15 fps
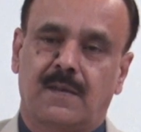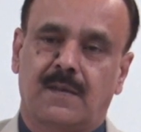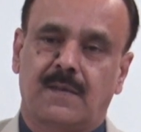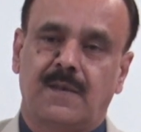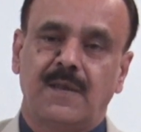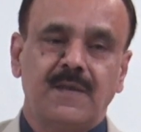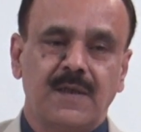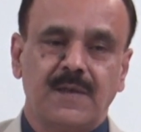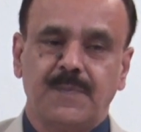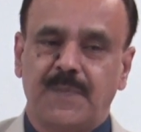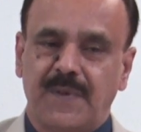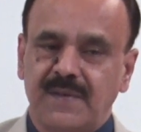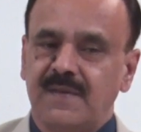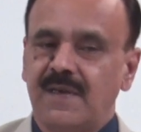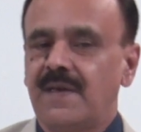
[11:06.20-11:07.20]
This is
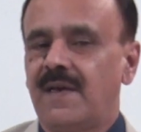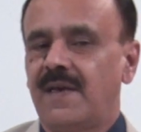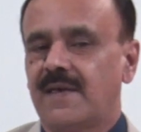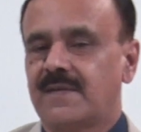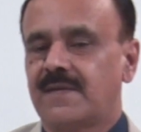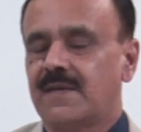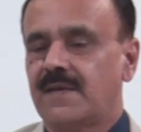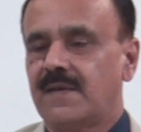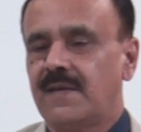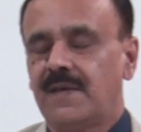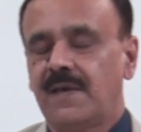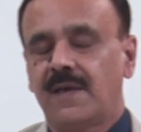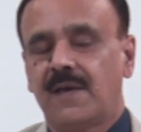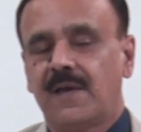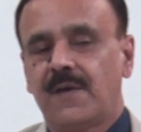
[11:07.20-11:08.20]
basic lecture
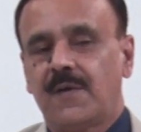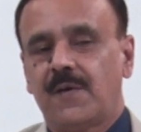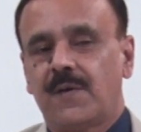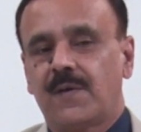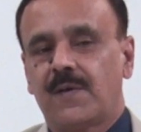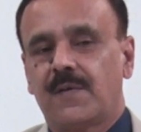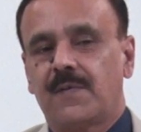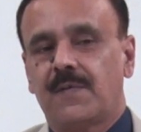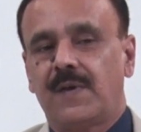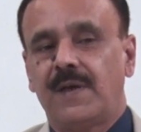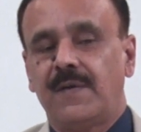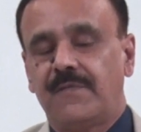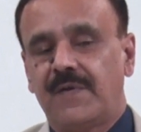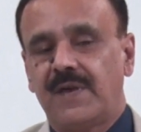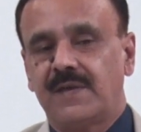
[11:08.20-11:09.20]

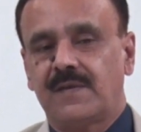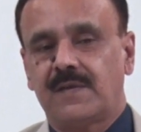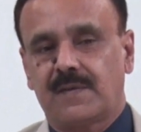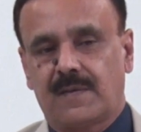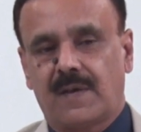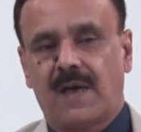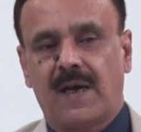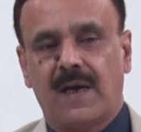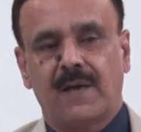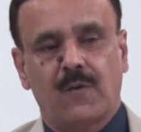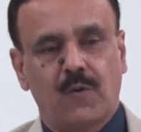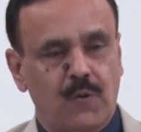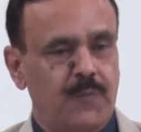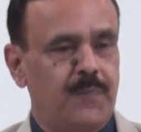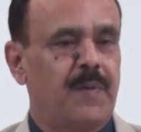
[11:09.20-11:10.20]
in which I
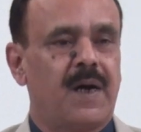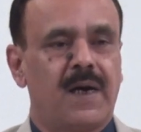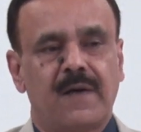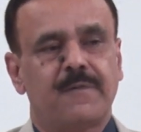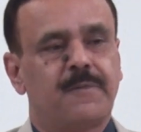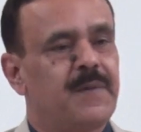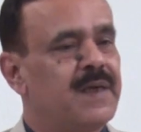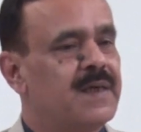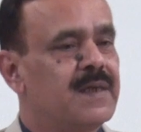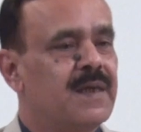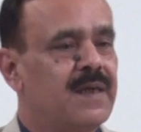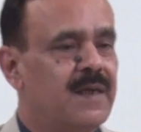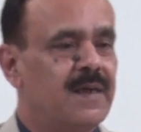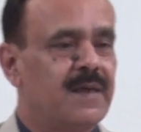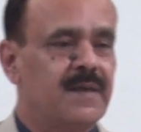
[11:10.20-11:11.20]
hope I have made
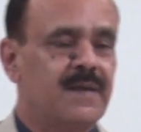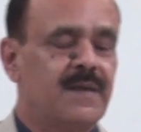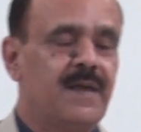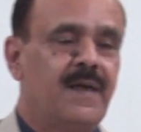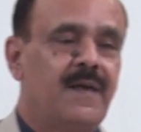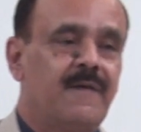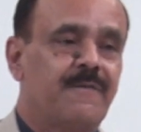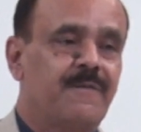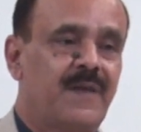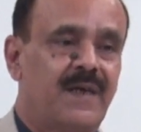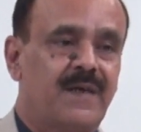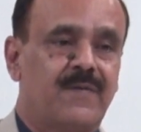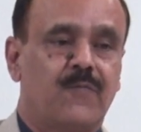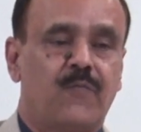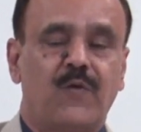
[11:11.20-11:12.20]
clear
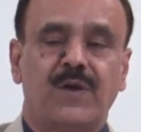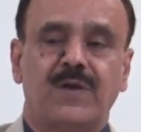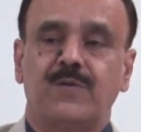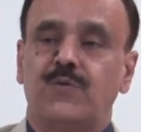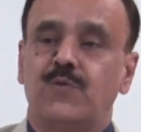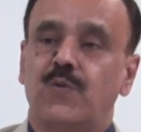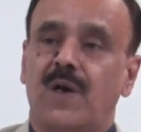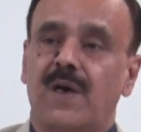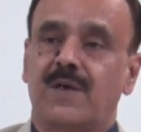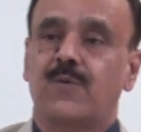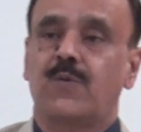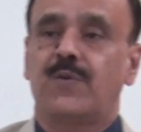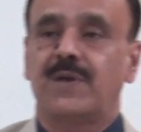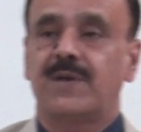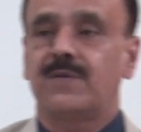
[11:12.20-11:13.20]
that what you are
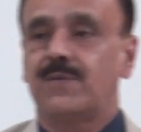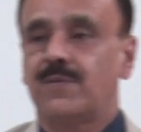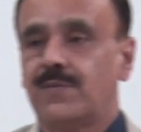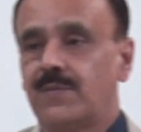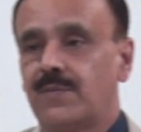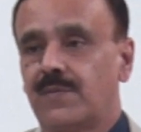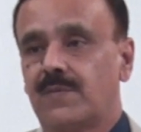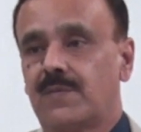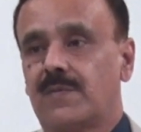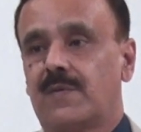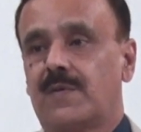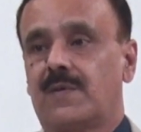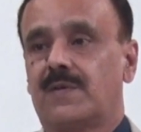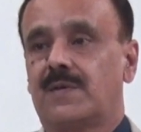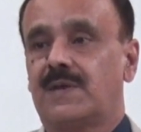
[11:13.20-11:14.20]
going to
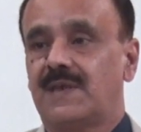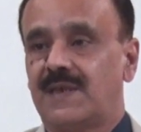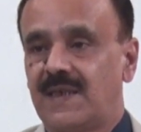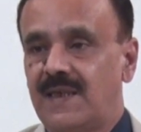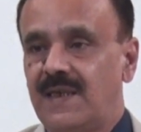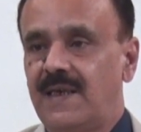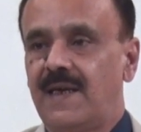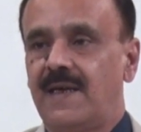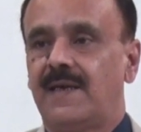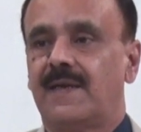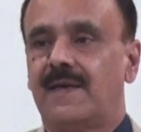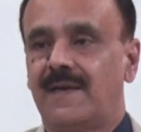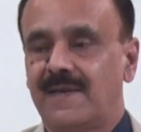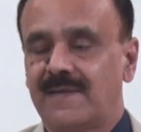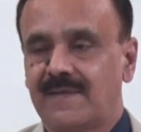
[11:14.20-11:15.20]
see,
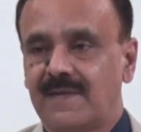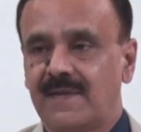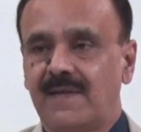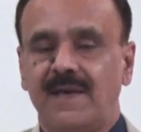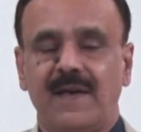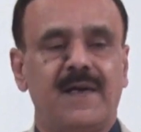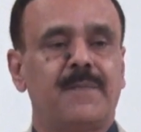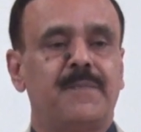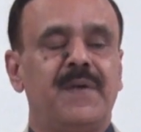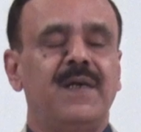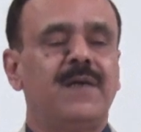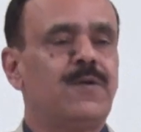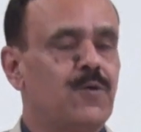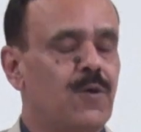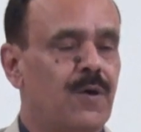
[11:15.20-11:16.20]
listen and
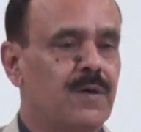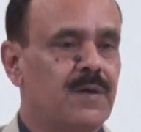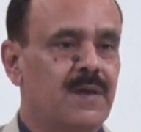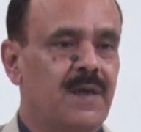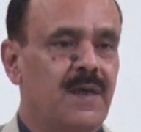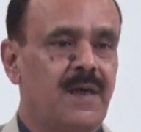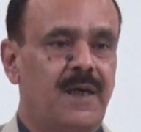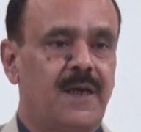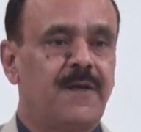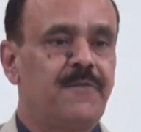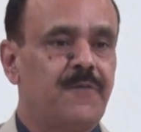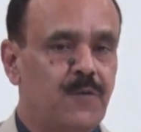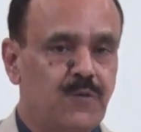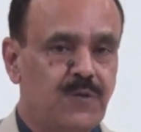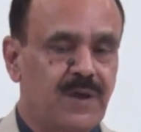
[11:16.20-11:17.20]
being taught in
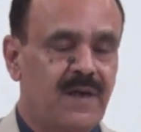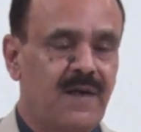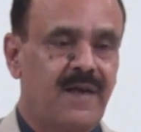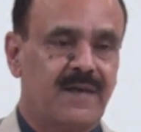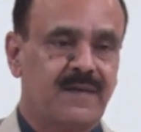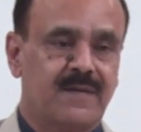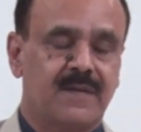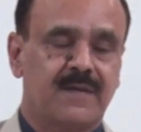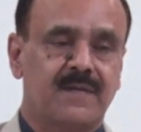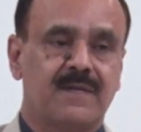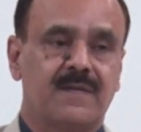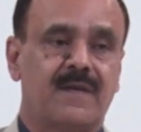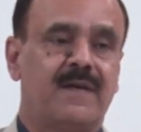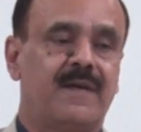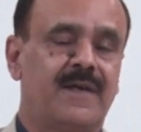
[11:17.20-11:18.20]
future lectures
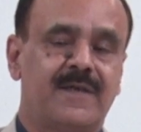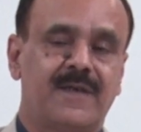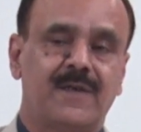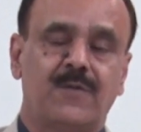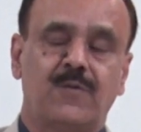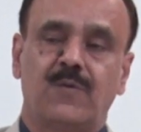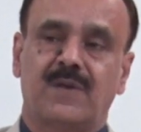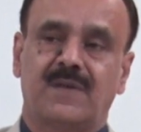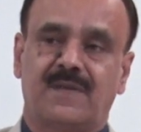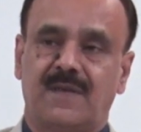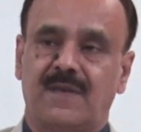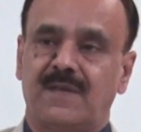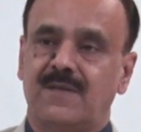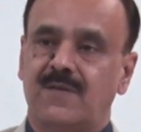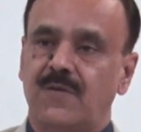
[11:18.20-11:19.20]
related to a
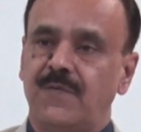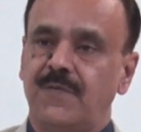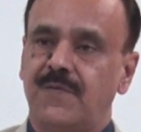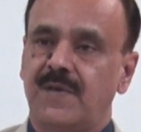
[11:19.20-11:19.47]
series of